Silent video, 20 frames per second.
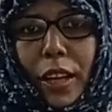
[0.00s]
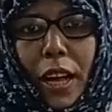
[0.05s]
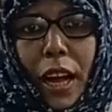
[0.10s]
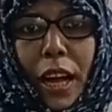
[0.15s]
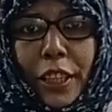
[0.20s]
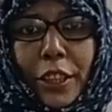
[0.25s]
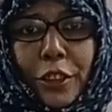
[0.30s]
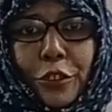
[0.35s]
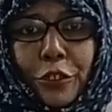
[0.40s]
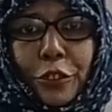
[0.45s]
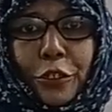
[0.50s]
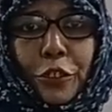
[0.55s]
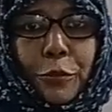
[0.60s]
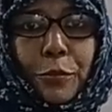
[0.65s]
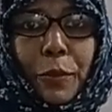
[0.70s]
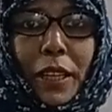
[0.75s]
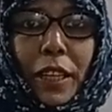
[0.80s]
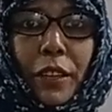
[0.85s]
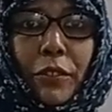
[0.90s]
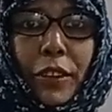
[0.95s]
I used to
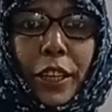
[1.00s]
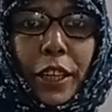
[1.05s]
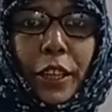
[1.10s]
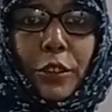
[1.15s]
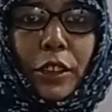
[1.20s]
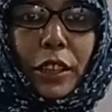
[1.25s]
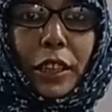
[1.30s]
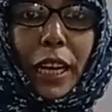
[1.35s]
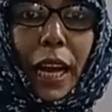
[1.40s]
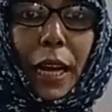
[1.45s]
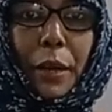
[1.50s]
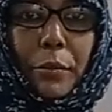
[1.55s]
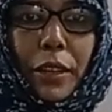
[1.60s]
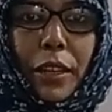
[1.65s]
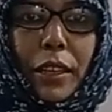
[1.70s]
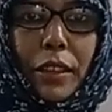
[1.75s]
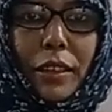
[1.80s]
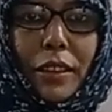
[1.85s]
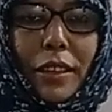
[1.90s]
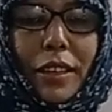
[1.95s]
spend a very good time
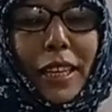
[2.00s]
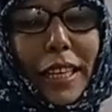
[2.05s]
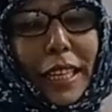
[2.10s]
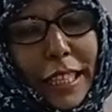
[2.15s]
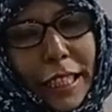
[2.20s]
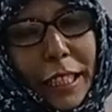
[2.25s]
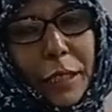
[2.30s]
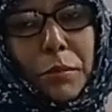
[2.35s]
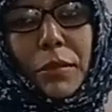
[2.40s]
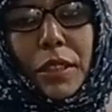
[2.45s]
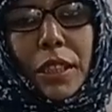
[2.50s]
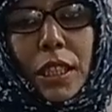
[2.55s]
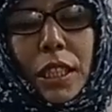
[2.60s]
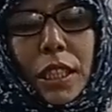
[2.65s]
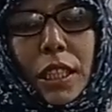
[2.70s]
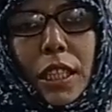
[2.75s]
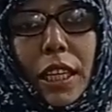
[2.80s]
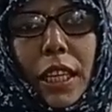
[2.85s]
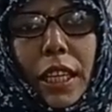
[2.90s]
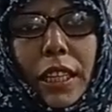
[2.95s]
here. It
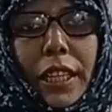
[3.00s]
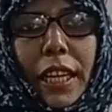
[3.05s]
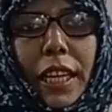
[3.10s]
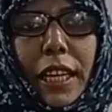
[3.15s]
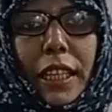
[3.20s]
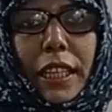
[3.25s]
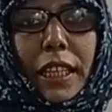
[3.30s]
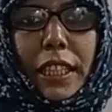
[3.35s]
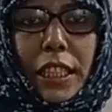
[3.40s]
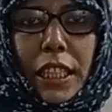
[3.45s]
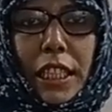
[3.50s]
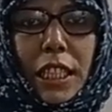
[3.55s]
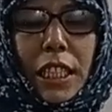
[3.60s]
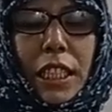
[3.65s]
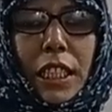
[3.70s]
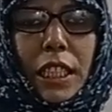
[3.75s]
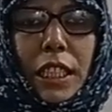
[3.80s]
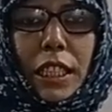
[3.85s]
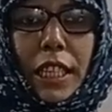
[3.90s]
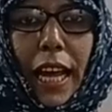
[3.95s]
means that this
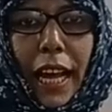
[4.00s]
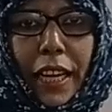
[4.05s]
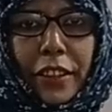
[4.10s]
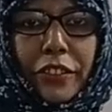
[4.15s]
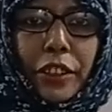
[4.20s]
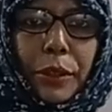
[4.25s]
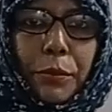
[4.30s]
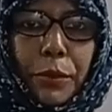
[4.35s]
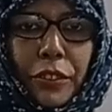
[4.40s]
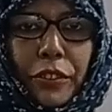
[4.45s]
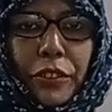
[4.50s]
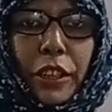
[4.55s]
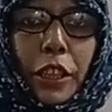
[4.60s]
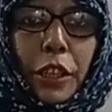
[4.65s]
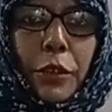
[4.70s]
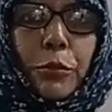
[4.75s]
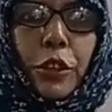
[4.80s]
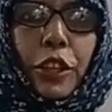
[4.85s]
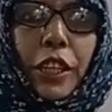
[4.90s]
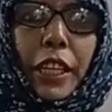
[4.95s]
is the
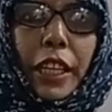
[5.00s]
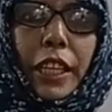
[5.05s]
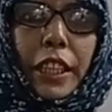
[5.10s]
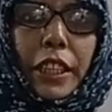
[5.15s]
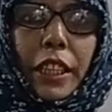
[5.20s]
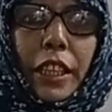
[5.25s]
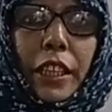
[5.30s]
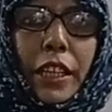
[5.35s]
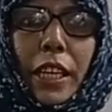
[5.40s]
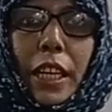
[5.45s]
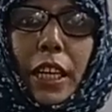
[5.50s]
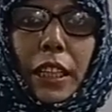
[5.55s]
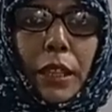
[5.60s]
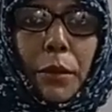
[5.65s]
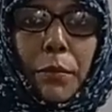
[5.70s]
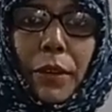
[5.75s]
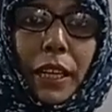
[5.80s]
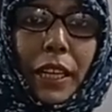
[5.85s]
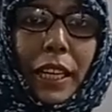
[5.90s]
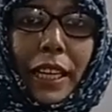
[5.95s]
extrapersonal communication.
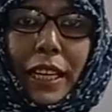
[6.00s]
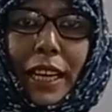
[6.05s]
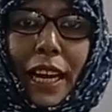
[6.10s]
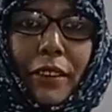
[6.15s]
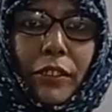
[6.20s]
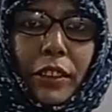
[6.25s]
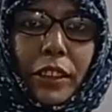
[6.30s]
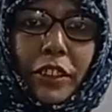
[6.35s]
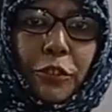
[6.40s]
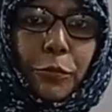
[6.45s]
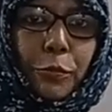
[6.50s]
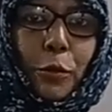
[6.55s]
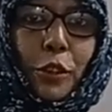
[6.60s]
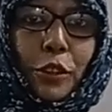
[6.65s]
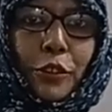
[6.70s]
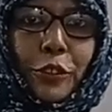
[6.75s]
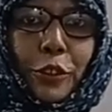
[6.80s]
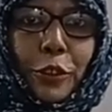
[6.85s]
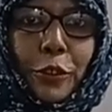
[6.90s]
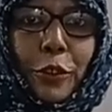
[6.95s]
The building never
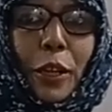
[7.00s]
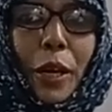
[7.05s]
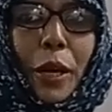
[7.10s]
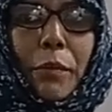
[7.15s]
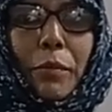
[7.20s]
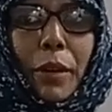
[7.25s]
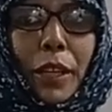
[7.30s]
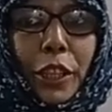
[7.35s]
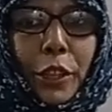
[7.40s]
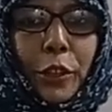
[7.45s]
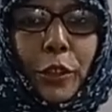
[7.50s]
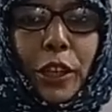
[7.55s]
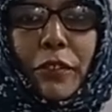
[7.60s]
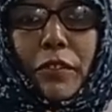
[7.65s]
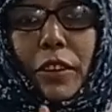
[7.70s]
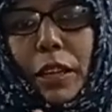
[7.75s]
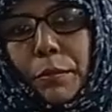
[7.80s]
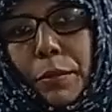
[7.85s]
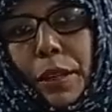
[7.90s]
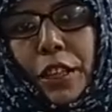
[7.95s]
responds you, but you
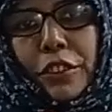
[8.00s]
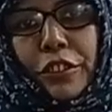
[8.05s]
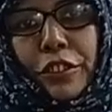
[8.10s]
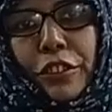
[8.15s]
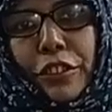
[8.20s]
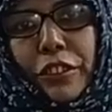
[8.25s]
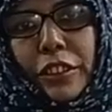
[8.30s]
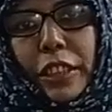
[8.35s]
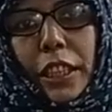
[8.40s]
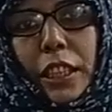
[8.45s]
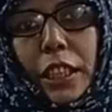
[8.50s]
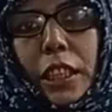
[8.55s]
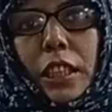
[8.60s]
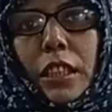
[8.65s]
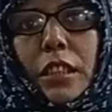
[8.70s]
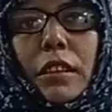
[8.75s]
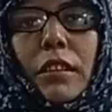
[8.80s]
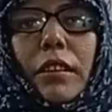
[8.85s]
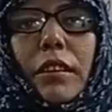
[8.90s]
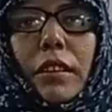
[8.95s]
develop an
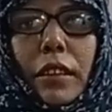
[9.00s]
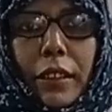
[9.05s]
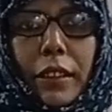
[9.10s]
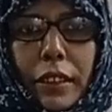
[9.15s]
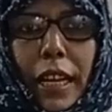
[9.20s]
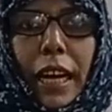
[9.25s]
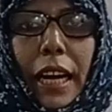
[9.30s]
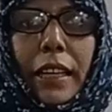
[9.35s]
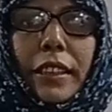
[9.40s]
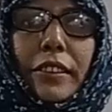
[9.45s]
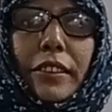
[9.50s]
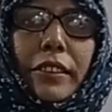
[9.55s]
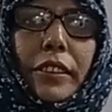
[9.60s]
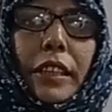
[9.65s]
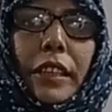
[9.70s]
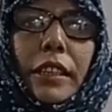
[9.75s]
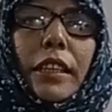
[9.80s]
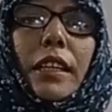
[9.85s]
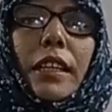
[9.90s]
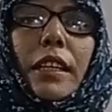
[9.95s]
association. That is
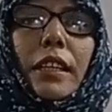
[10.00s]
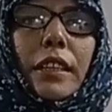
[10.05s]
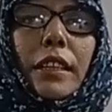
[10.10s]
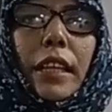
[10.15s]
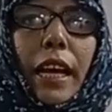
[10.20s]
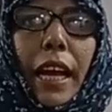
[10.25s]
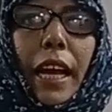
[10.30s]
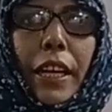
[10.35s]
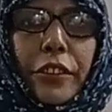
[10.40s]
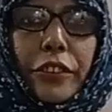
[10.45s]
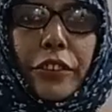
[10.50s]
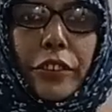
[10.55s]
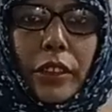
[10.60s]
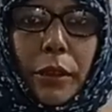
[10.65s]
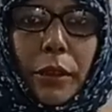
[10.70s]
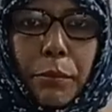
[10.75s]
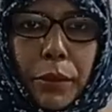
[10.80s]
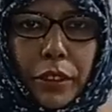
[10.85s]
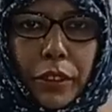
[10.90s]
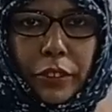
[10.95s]
the
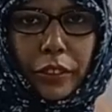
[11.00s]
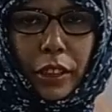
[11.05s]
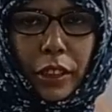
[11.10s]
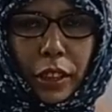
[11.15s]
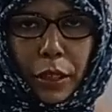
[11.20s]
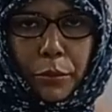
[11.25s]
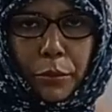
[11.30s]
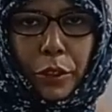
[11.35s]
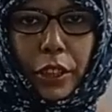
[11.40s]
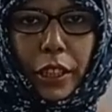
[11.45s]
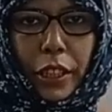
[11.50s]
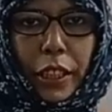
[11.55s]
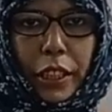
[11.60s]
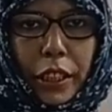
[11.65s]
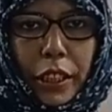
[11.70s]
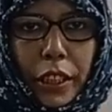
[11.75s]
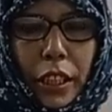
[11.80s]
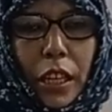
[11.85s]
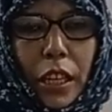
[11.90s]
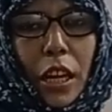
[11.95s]
extrapersonal
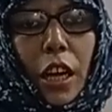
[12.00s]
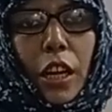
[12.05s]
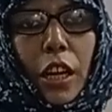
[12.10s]
communication.